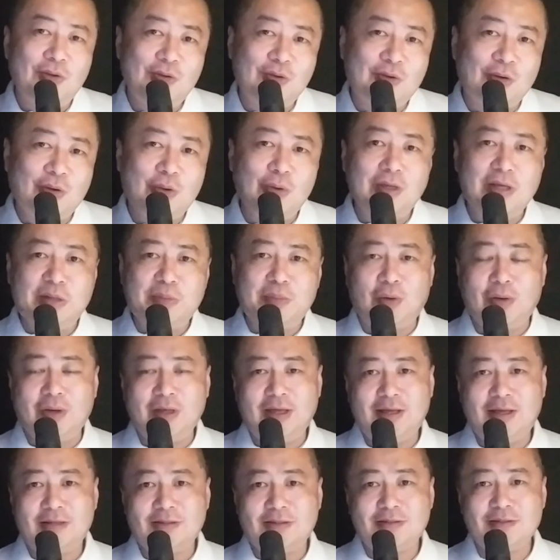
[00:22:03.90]
you go to your
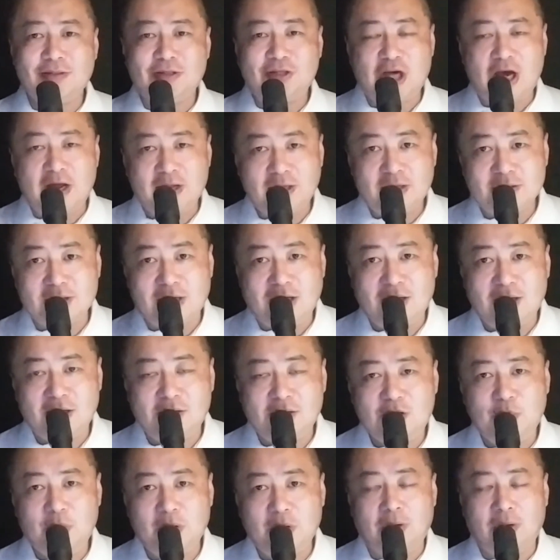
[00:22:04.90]
employees. Johnny is
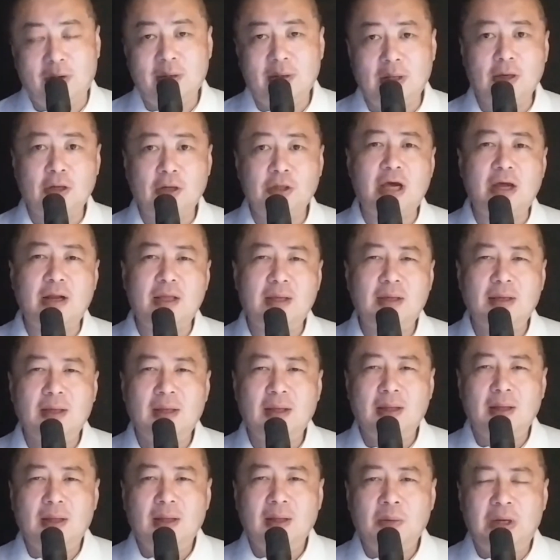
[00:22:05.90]
cubicle. I go, Johnny,
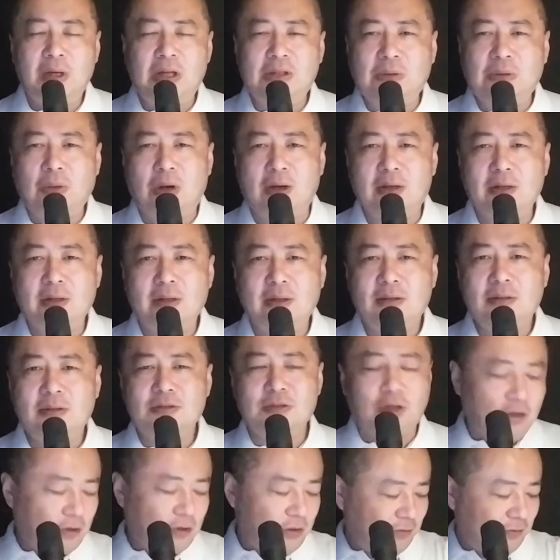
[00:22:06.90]
we need to talk.
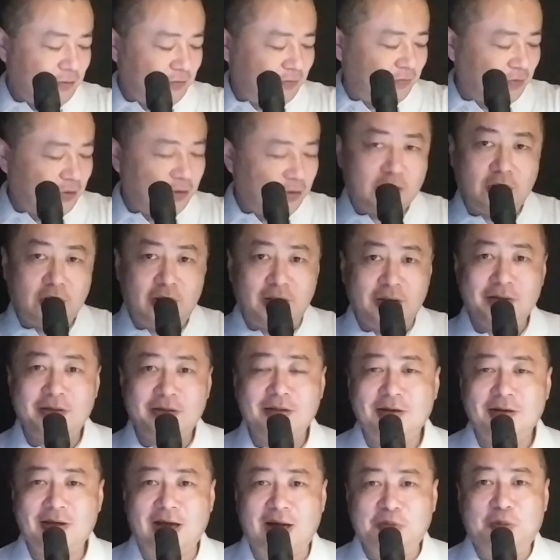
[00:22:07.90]
So 4:30,
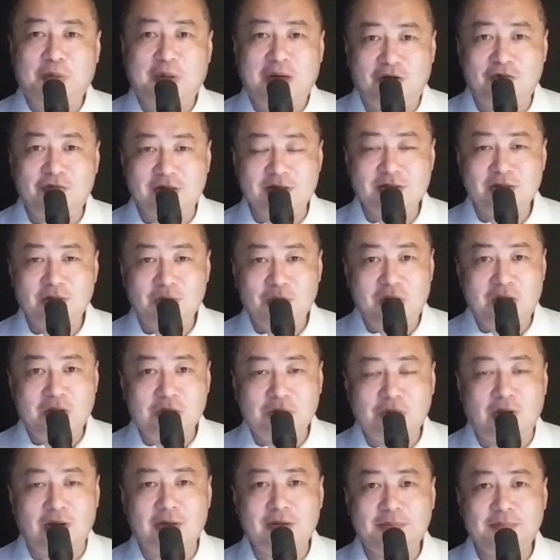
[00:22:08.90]
come to my office. We need to
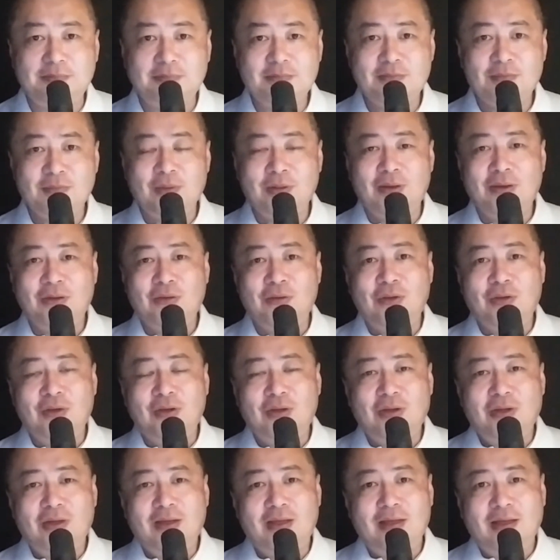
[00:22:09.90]
talk.
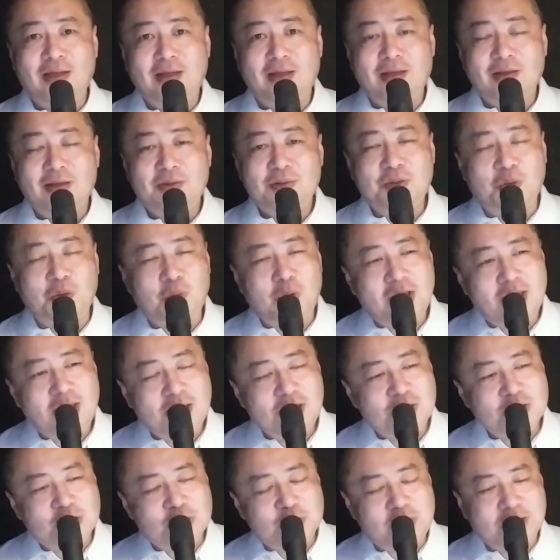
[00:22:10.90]
The way
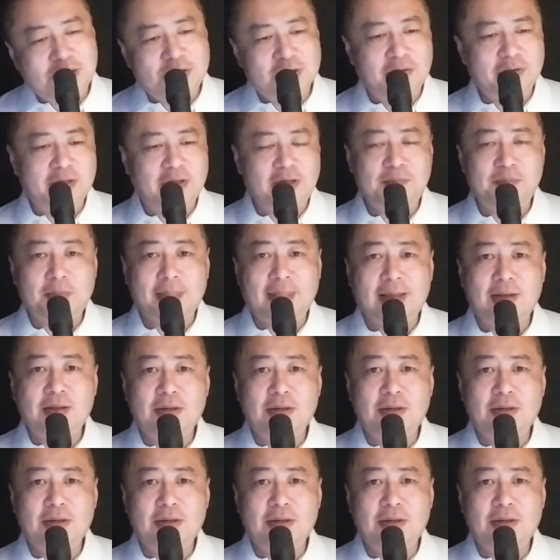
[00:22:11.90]
you speak to him,